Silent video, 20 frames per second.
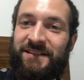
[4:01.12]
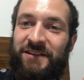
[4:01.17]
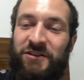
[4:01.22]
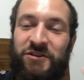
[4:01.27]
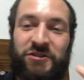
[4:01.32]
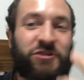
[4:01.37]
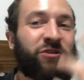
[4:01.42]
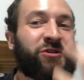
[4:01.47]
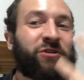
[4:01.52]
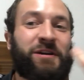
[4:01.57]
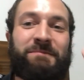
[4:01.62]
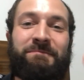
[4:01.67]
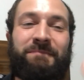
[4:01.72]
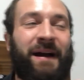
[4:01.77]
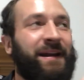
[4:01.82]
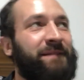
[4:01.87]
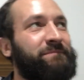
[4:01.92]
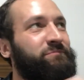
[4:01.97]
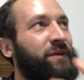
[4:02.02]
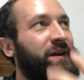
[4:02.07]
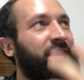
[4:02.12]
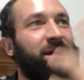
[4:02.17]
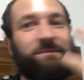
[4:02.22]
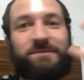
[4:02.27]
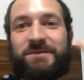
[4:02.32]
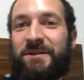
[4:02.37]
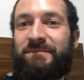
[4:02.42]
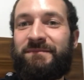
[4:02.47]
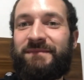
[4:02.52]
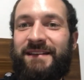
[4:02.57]
Sure, it might bring up
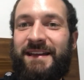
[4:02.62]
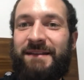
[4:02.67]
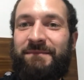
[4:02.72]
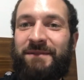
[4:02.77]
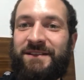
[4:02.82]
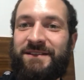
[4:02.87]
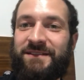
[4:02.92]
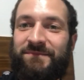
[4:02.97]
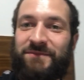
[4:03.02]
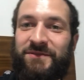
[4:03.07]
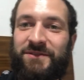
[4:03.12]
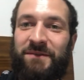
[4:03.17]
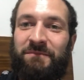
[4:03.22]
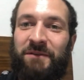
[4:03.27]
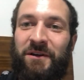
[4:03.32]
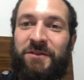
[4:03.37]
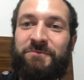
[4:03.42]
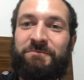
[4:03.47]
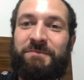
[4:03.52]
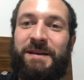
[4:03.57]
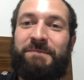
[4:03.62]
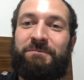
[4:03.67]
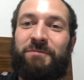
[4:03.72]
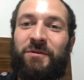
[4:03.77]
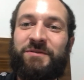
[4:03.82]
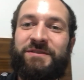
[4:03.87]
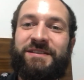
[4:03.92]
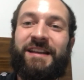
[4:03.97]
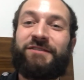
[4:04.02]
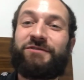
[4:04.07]
some demons in some other
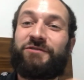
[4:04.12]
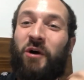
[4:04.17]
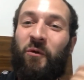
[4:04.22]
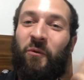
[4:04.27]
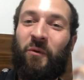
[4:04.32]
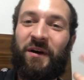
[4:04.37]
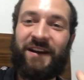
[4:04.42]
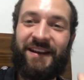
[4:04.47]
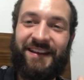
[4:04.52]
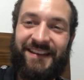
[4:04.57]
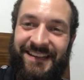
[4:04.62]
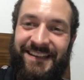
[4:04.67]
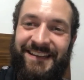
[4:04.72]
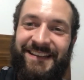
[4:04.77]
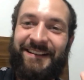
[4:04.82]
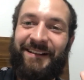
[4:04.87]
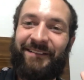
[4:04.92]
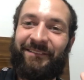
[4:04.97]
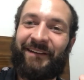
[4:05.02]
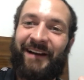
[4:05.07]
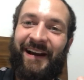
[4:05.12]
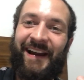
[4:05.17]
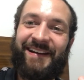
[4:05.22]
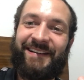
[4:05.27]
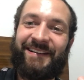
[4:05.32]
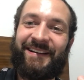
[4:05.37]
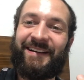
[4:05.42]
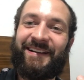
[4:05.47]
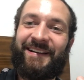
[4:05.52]
people that don't want to heal, right?